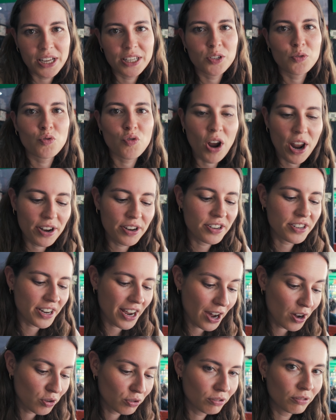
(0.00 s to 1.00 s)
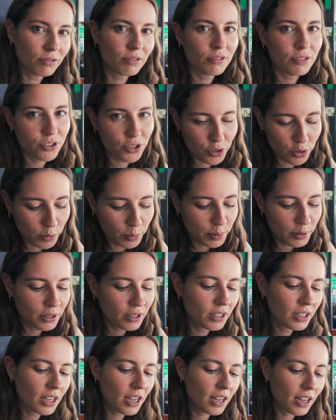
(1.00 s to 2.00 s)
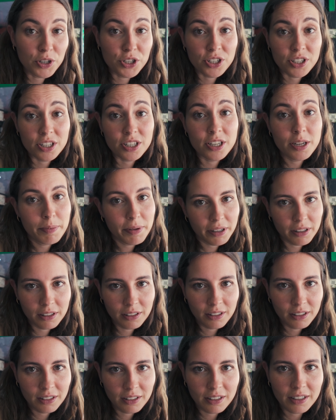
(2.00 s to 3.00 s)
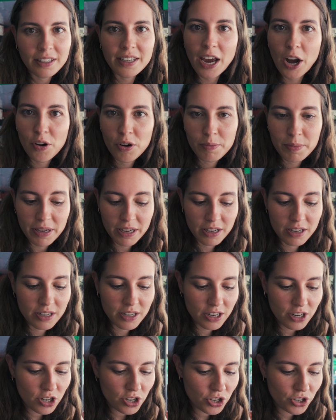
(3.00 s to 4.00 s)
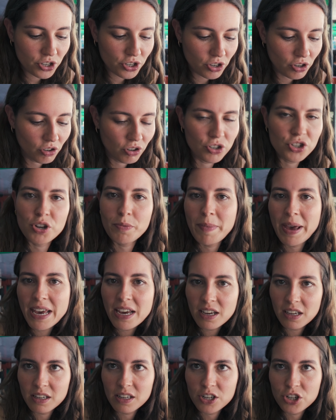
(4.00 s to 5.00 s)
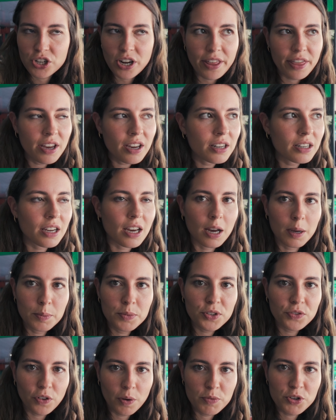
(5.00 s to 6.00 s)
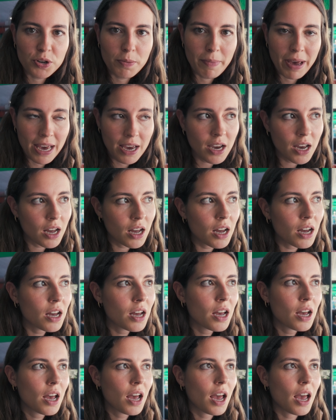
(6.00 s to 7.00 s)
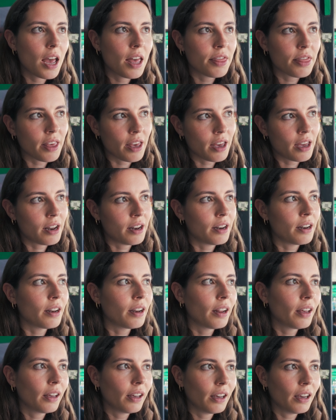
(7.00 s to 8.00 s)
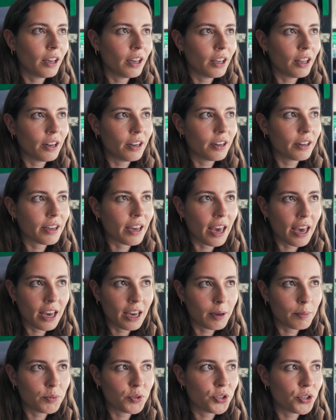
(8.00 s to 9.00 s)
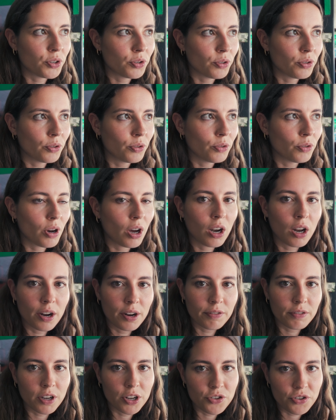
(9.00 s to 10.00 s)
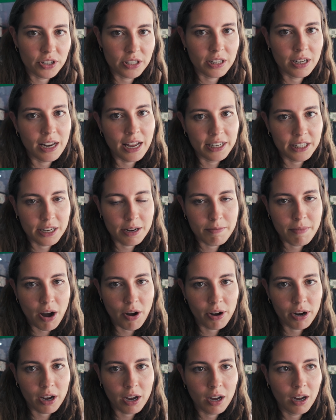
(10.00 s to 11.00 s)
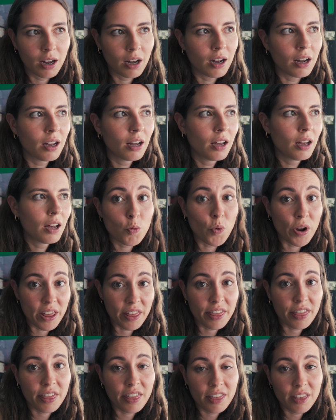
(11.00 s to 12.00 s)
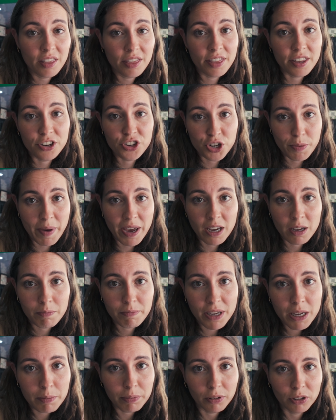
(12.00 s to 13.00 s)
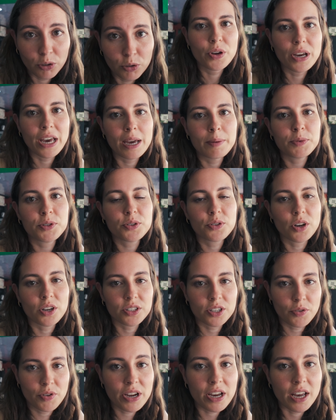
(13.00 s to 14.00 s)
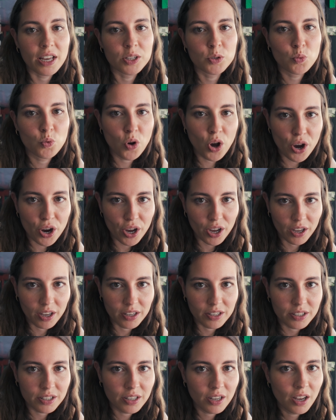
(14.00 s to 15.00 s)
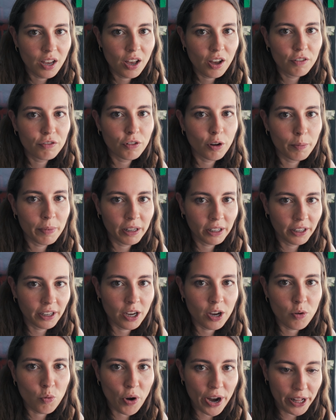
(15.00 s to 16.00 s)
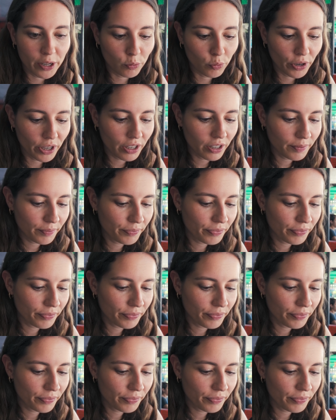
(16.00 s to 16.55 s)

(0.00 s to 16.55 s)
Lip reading: as rundown soup, which is a typical Caribbean dish or Jamaican dish. I think it comes from Jamaica, and then it came to a lot of countries in Latin America with the Jamaican people who came to Costa Rica as workers for building a railway.